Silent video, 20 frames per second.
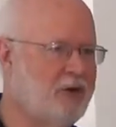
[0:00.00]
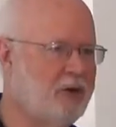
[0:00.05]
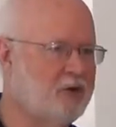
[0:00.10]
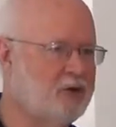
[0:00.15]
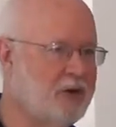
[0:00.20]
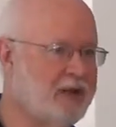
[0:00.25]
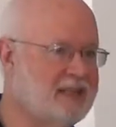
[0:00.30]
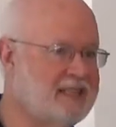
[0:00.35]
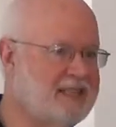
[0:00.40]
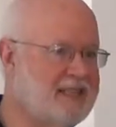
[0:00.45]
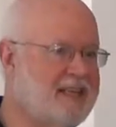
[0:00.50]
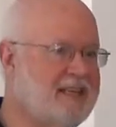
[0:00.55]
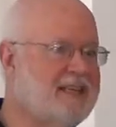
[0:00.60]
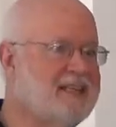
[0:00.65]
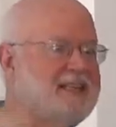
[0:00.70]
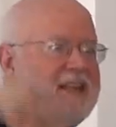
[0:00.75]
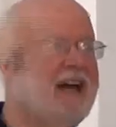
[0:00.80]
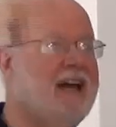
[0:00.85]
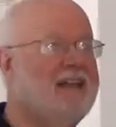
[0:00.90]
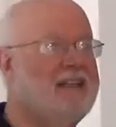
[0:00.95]
You know,
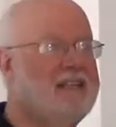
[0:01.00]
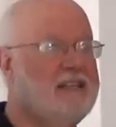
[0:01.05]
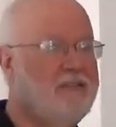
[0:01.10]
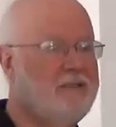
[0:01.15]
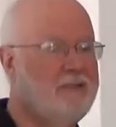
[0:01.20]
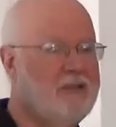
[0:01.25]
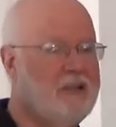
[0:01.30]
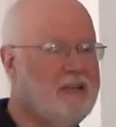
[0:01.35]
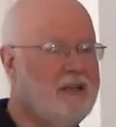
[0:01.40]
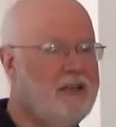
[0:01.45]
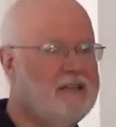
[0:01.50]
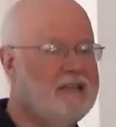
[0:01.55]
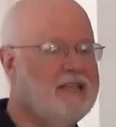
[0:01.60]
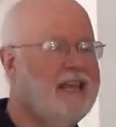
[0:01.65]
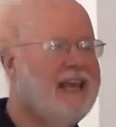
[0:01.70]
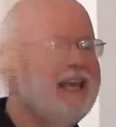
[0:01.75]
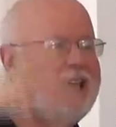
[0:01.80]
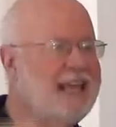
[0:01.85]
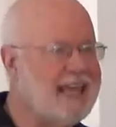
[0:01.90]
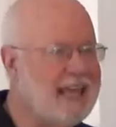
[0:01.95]
transcendence, God is different than
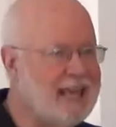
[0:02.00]
us.